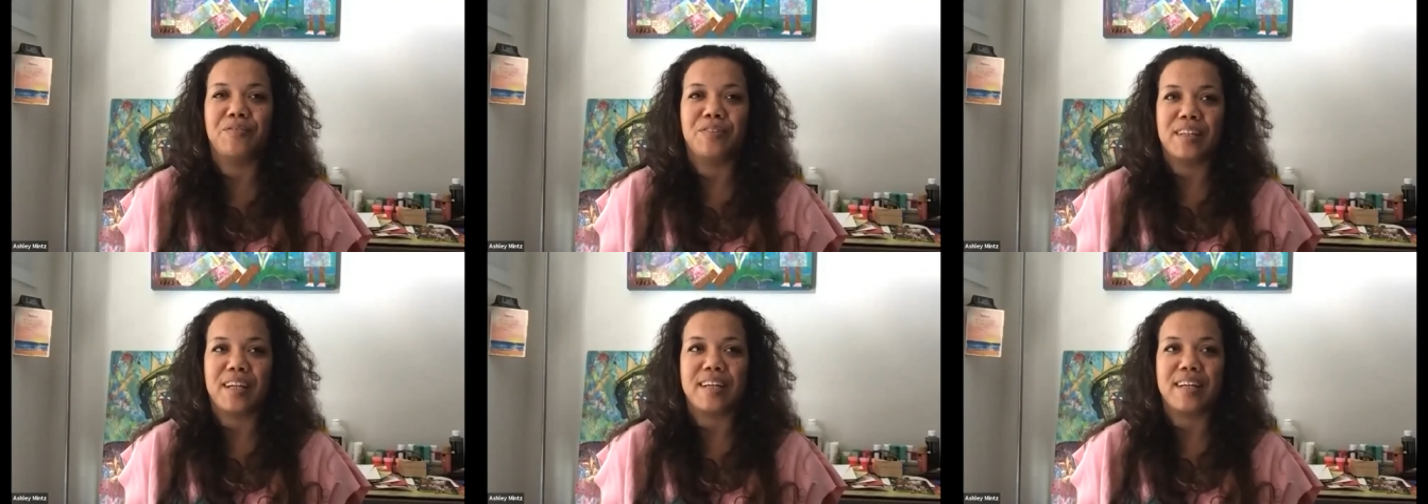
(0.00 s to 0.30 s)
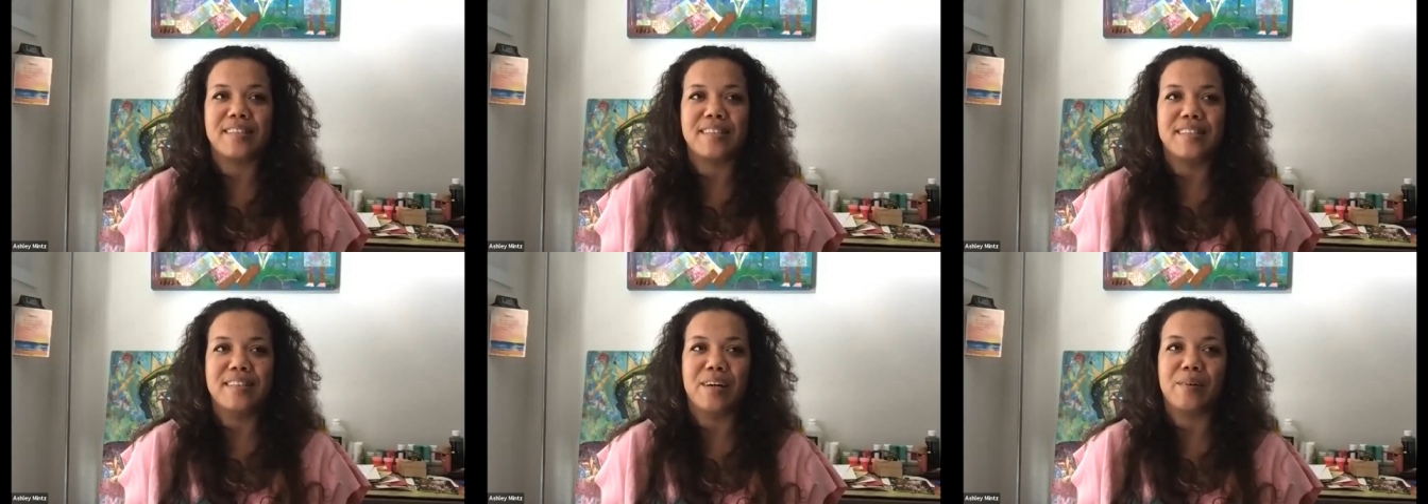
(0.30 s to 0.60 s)
feel
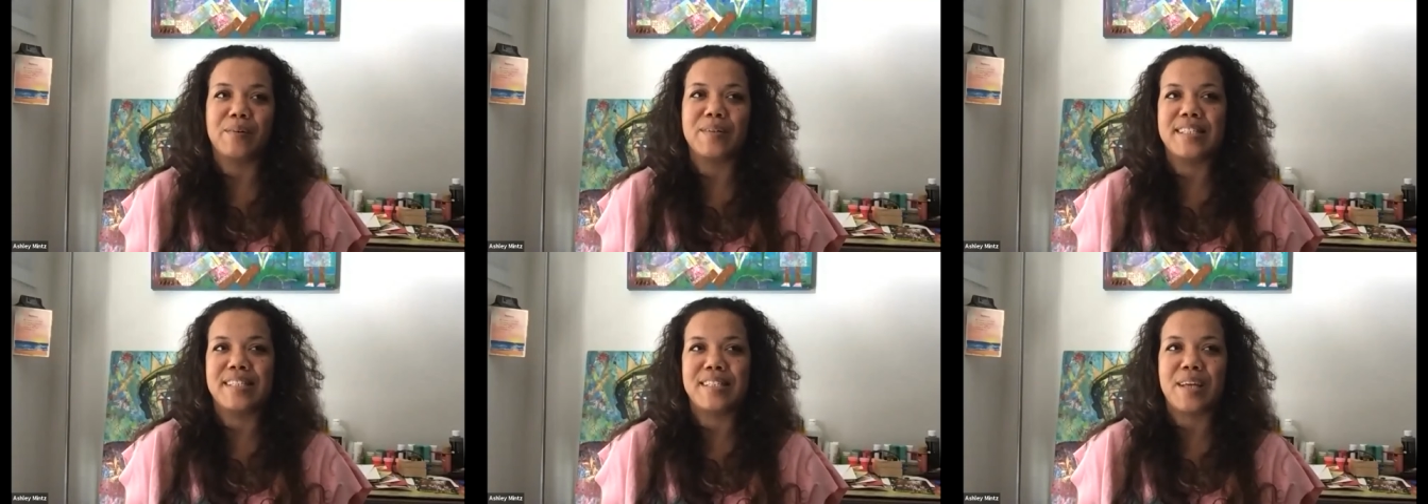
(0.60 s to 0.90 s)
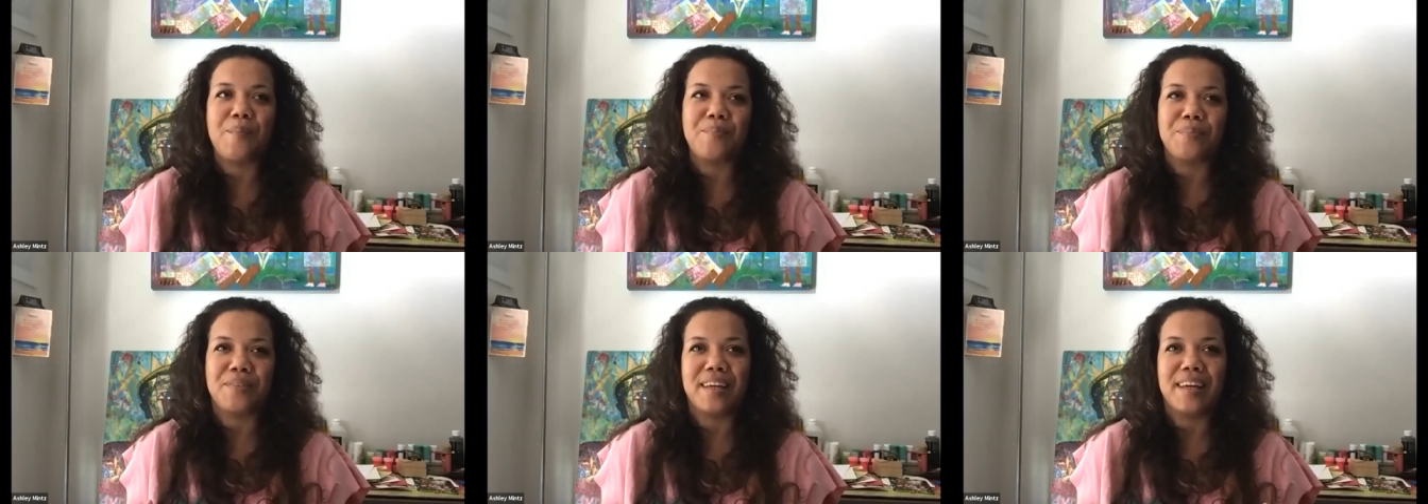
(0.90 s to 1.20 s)
like there was
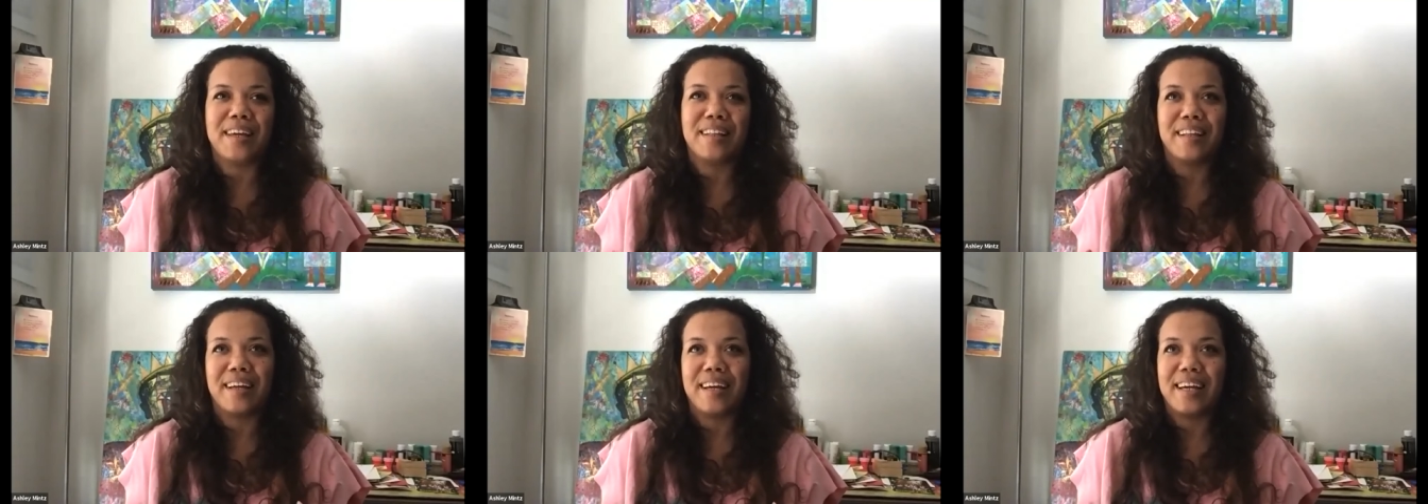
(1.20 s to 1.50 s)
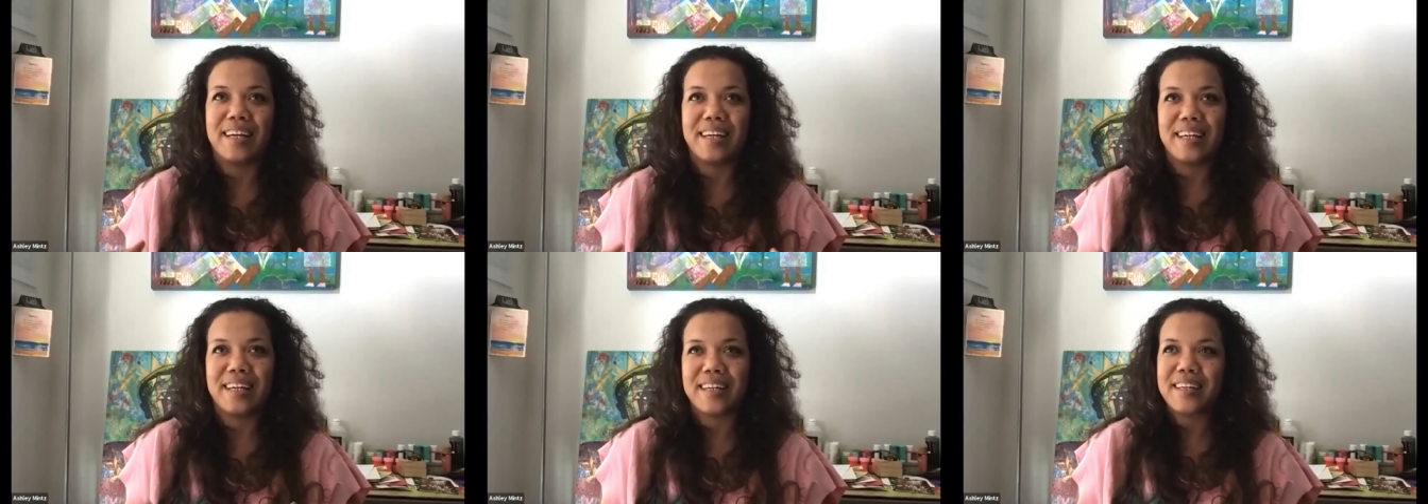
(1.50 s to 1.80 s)
something
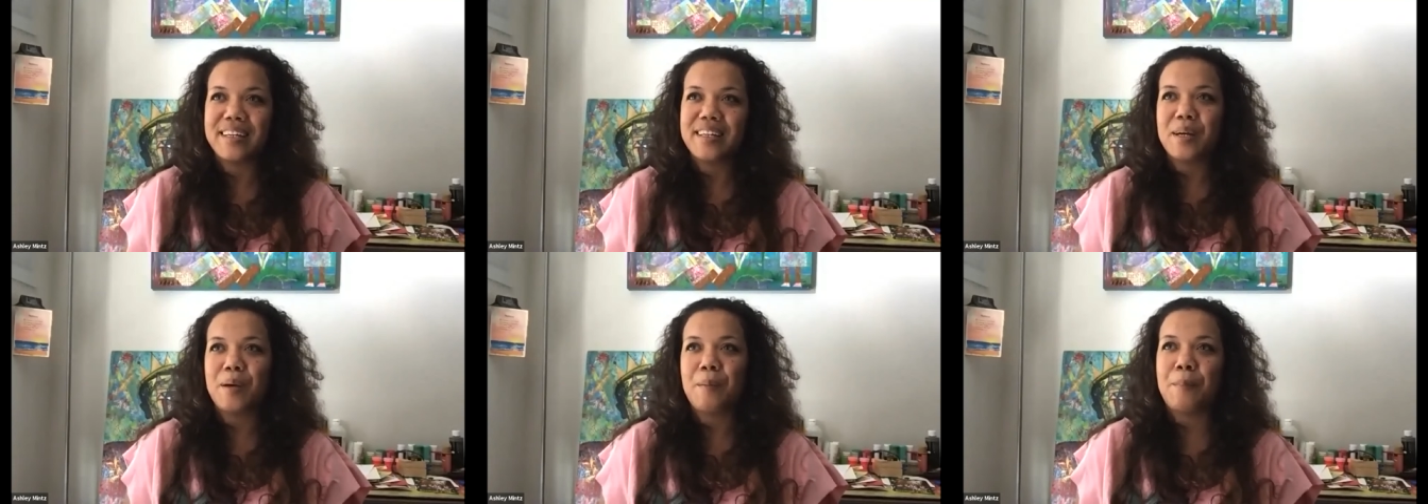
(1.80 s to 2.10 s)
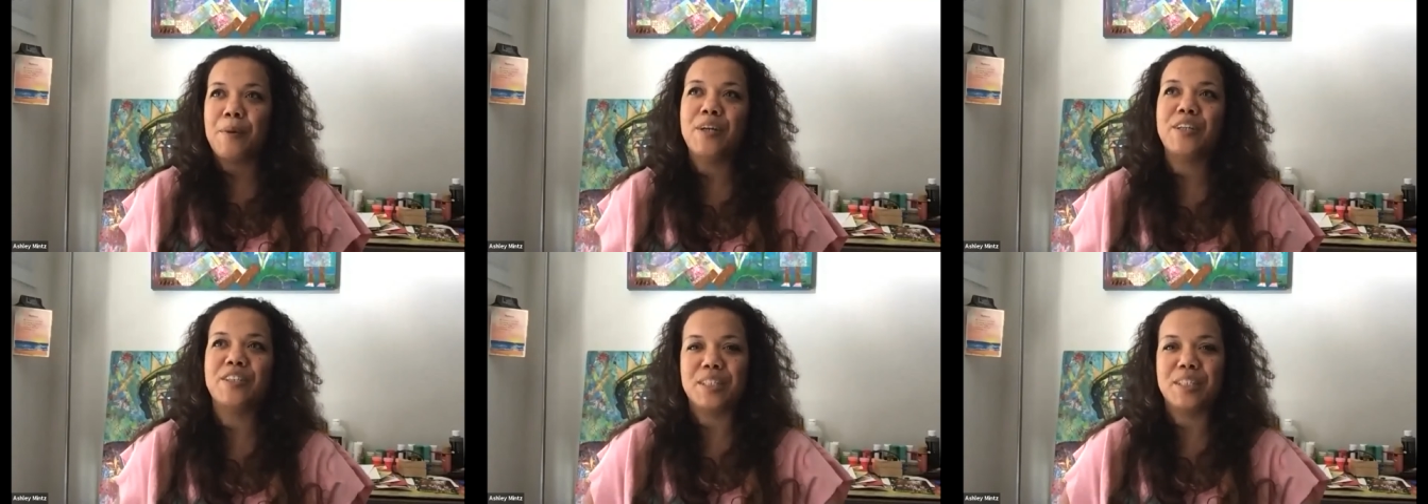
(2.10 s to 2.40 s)
like
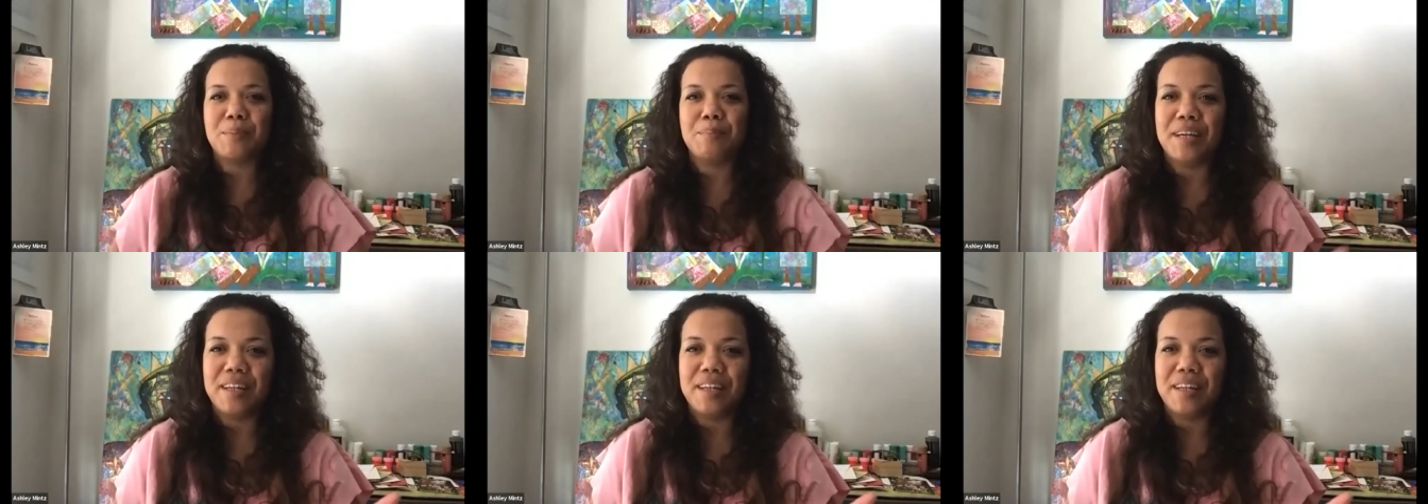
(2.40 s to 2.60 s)
pushing